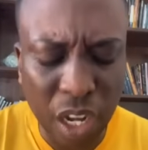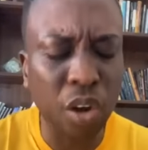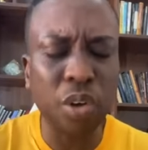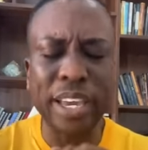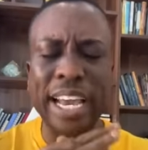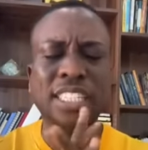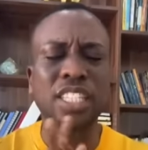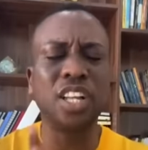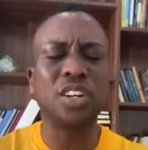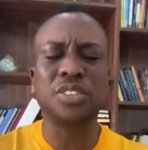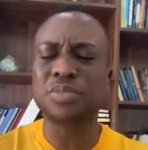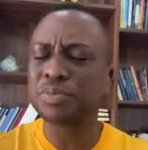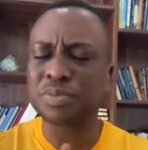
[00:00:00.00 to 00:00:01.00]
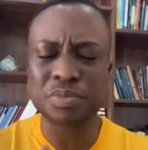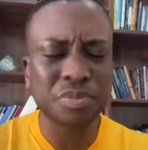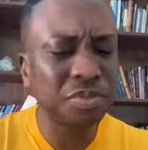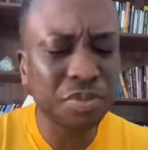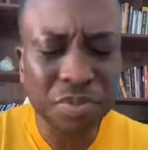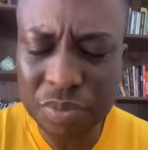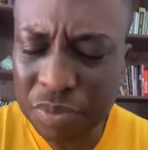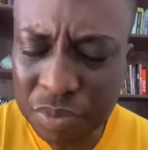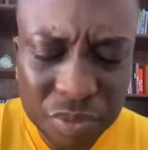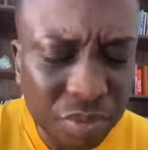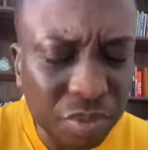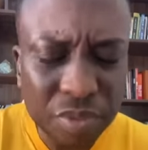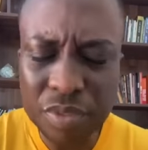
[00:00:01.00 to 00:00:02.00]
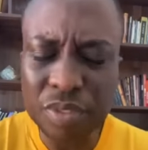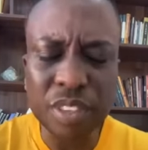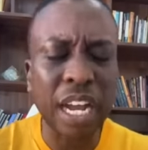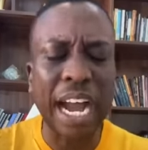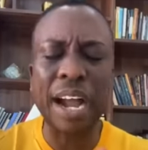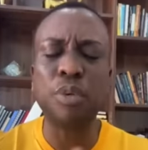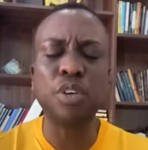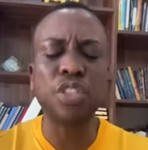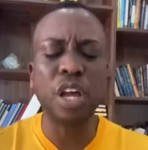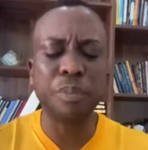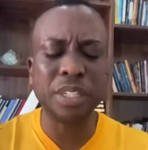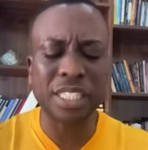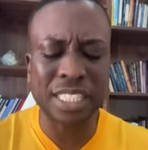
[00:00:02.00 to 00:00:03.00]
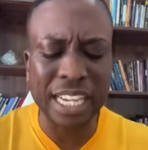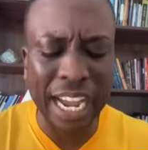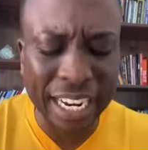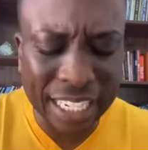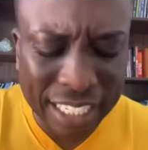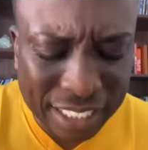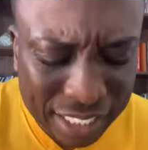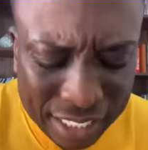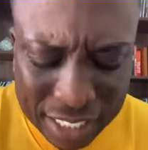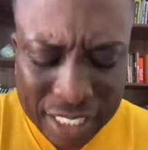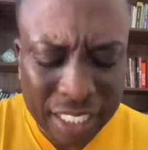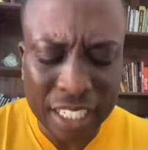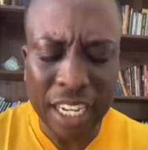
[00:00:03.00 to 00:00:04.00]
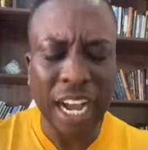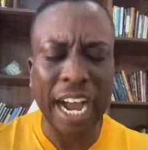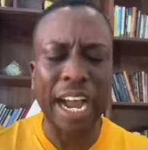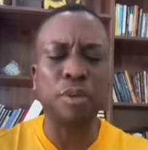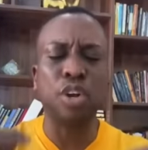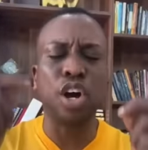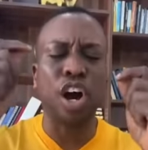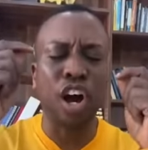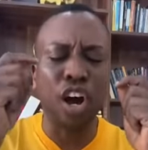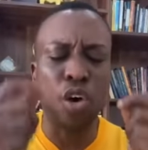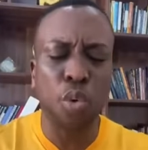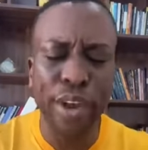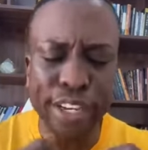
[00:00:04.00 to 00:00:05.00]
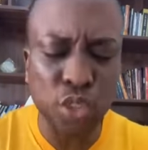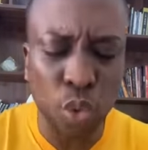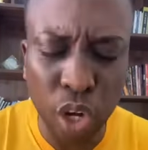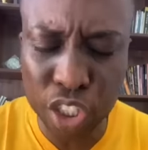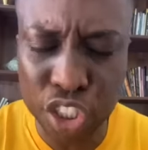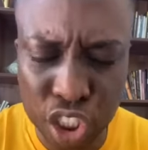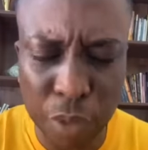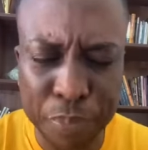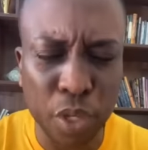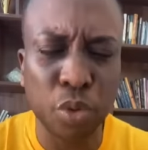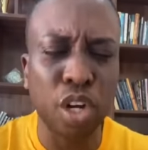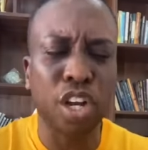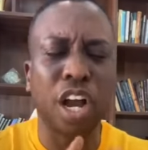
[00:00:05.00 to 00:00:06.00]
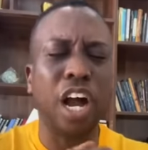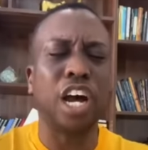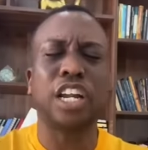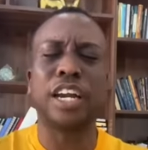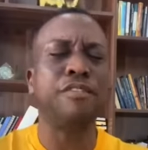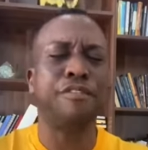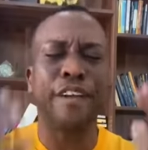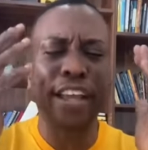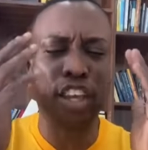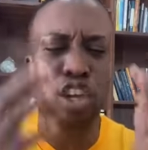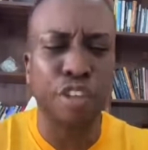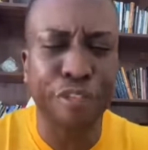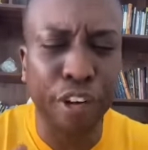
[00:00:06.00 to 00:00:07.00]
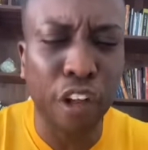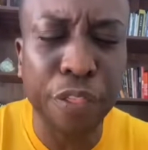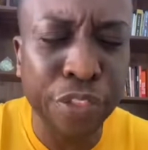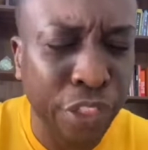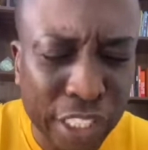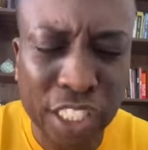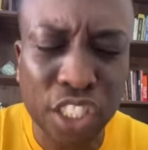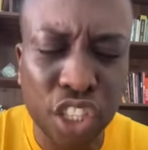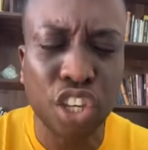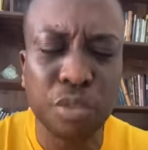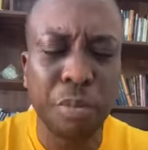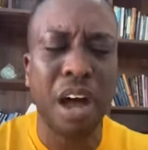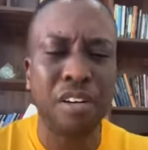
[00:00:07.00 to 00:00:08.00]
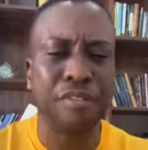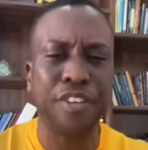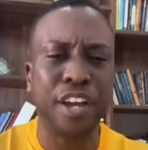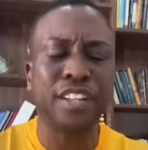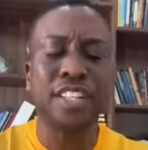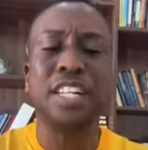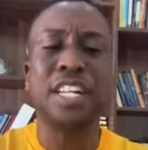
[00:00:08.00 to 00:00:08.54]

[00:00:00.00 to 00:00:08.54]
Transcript: Oh, yes, Lord. I will not be silent. I will always worship you, oh God. Thank you for this new month.